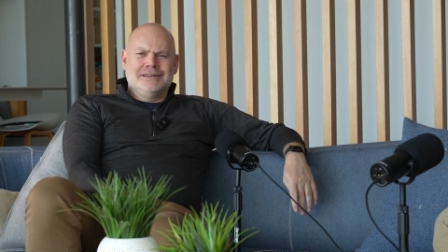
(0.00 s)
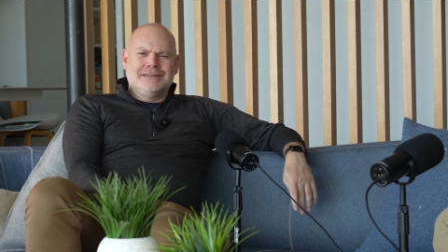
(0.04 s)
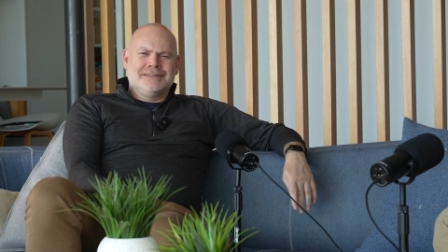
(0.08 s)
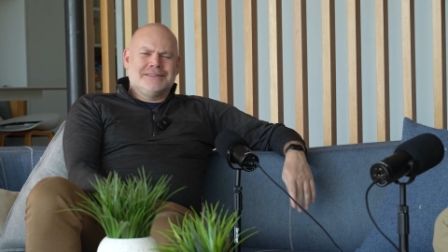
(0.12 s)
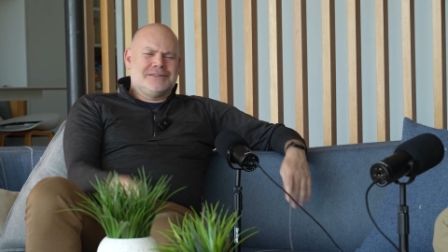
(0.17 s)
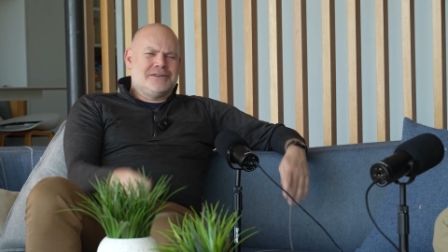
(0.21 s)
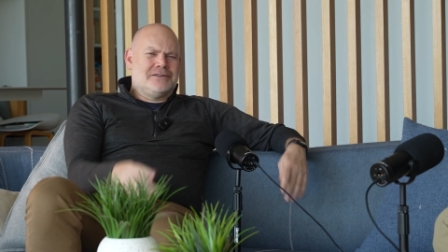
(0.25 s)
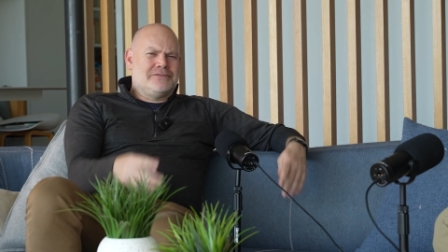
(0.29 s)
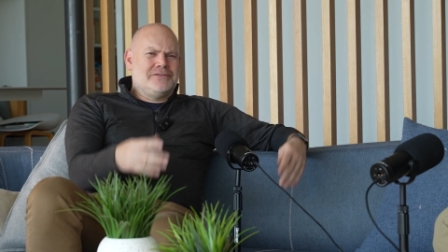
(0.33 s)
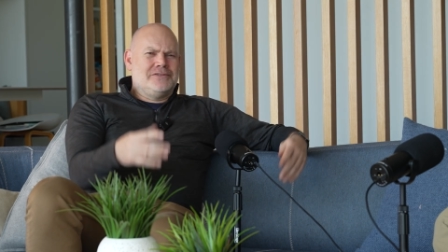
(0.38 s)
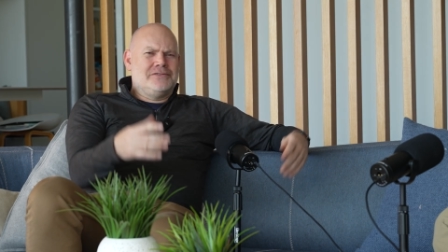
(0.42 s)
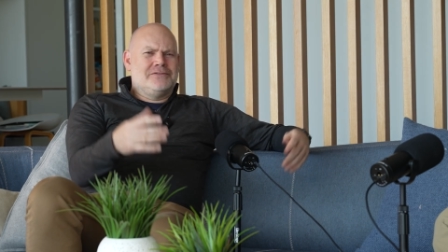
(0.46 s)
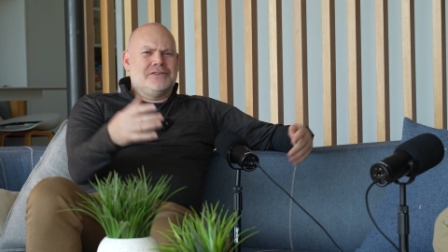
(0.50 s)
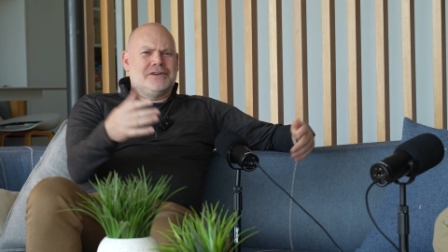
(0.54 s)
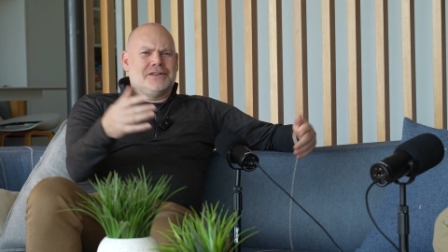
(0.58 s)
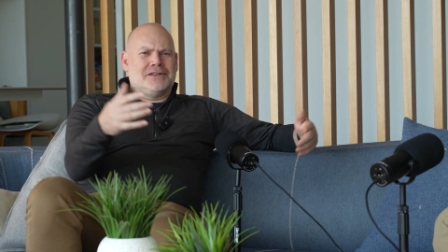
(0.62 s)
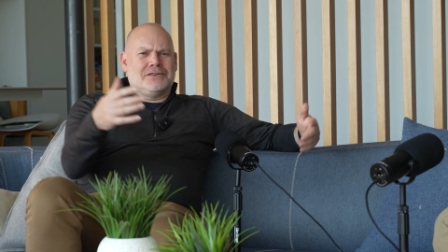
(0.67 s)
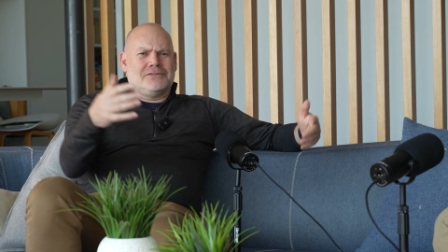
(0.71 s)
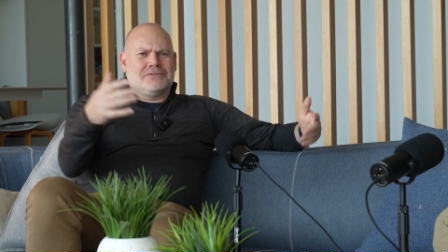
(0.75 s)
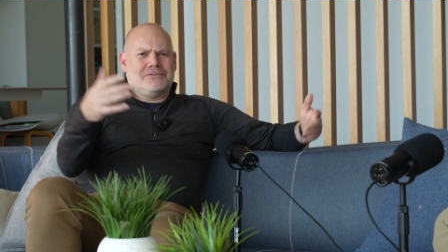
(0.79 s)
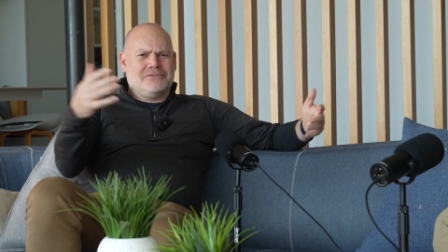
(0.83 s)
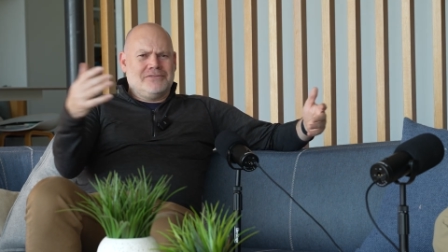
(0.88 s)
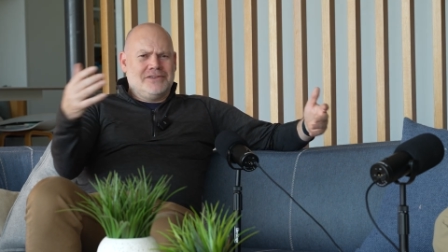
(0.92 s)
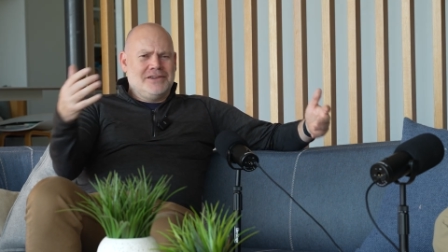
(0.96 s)
So if you've got
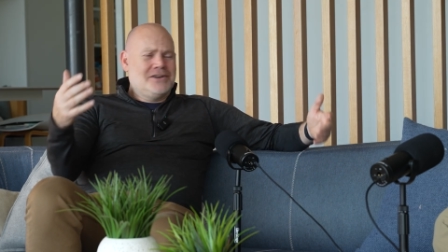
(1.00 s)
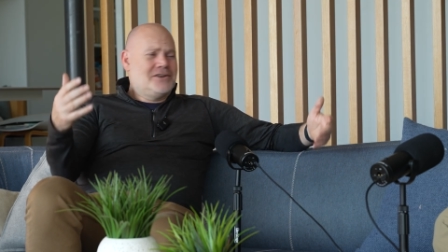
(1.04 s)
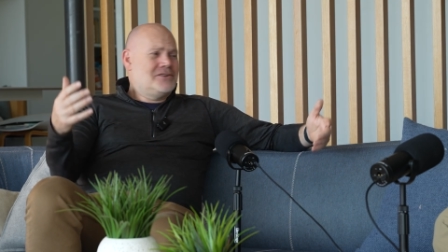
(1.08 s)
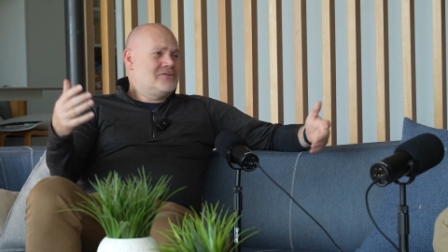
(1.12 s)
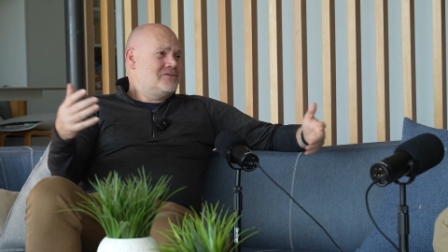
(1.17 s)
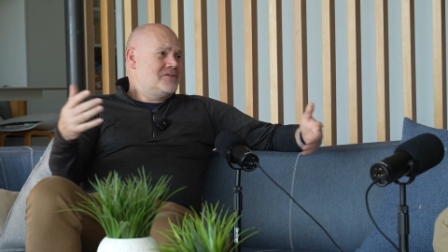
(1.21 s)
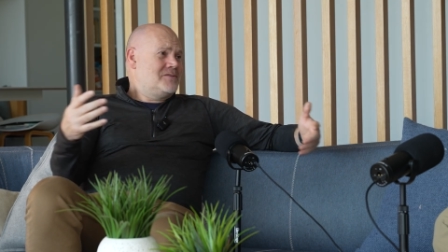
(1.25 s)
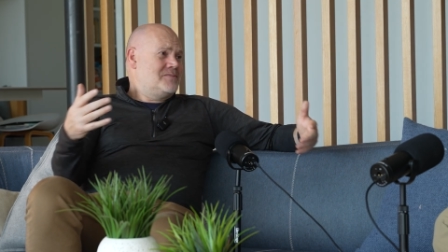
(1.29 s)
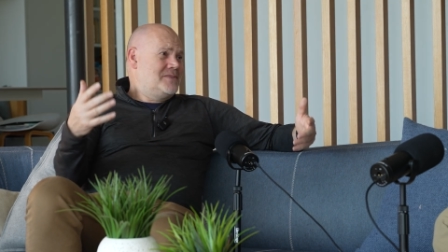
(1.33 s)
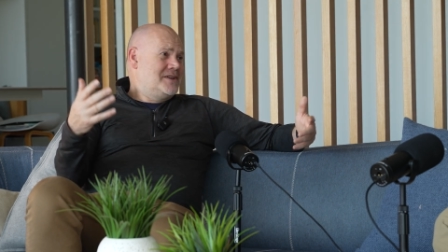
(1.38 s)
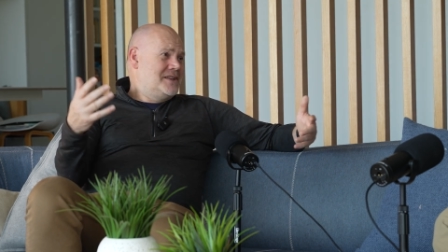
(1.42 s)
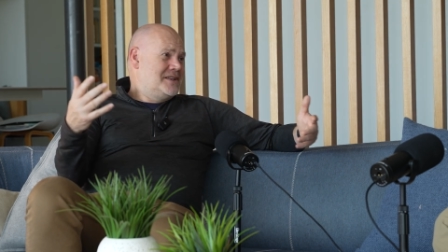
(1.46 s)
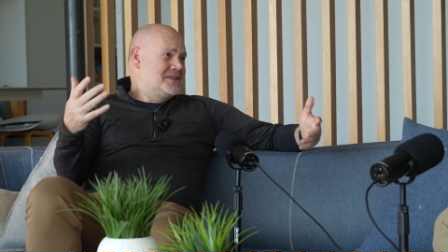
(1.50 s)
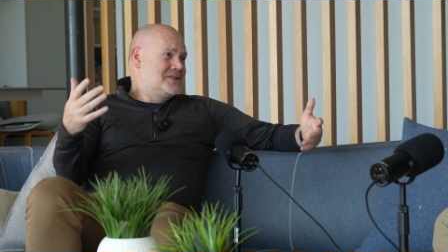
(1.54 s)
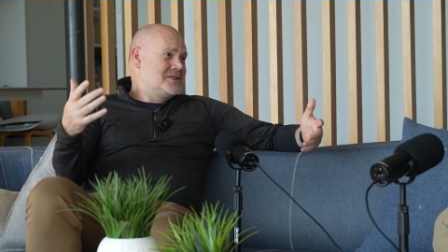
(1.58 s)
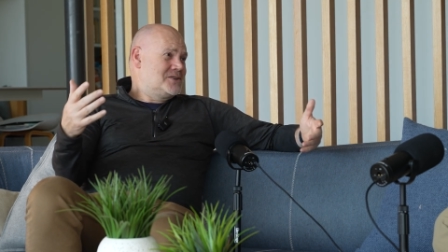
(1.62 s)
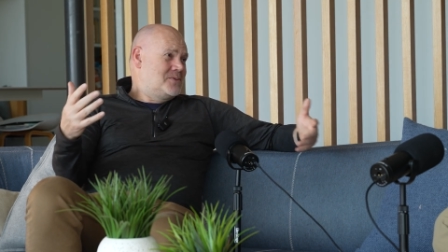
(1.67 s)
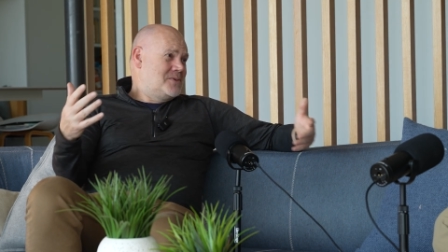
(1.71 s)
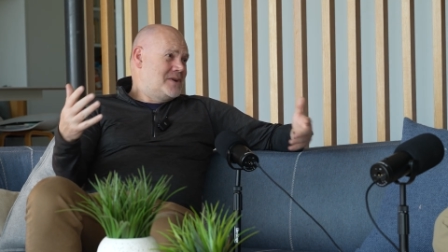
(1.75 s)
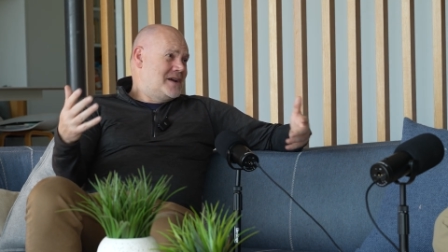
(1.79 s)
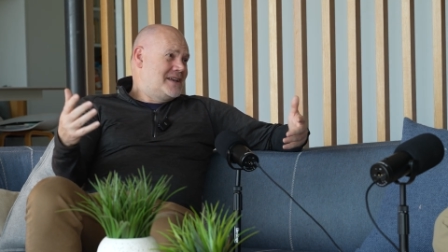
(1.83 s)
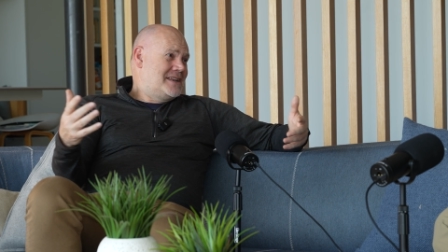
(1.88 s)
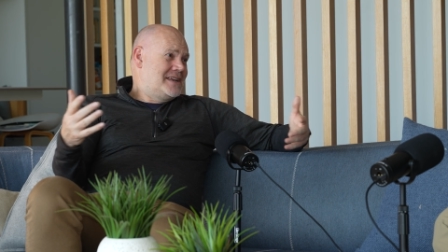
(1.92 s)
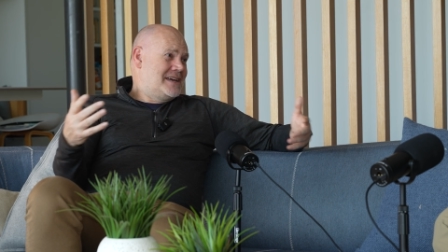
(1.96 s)
a 300 meter
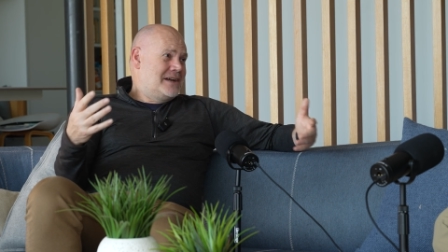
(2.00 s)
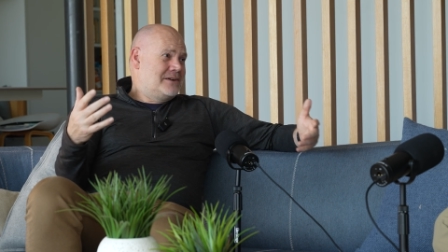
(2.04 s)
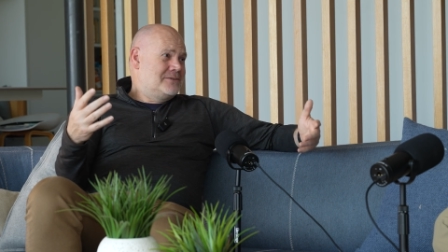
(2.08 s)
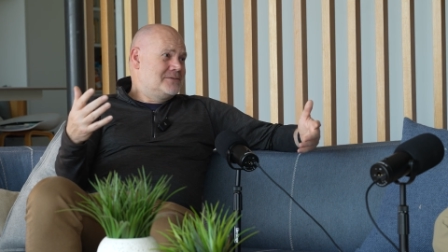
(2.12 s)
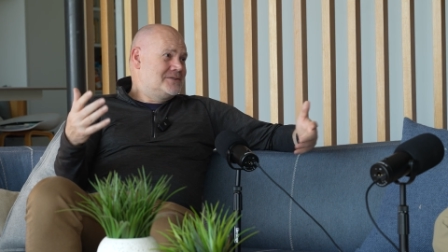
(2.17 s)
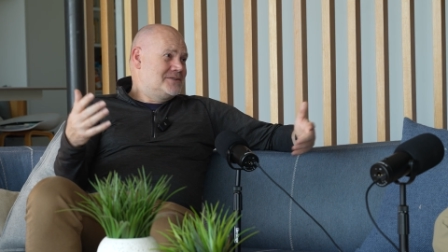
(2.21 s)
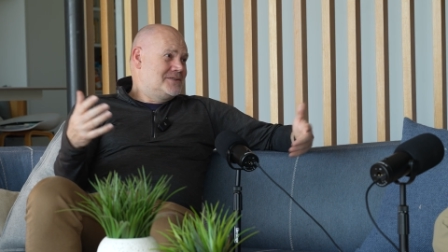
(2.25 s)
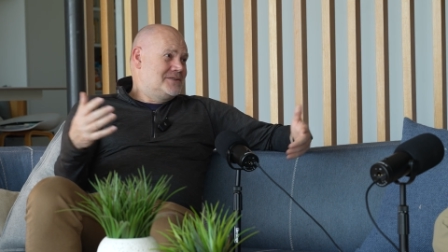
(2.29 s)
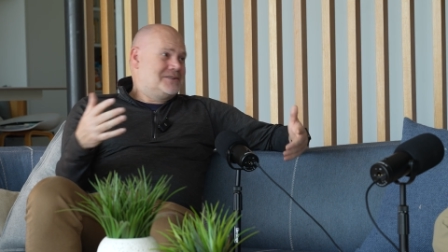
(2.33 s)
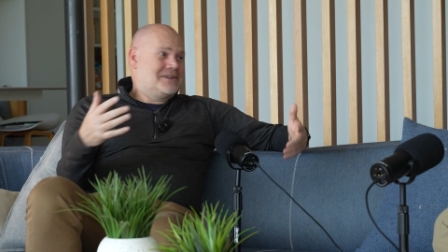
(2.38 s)
squared house,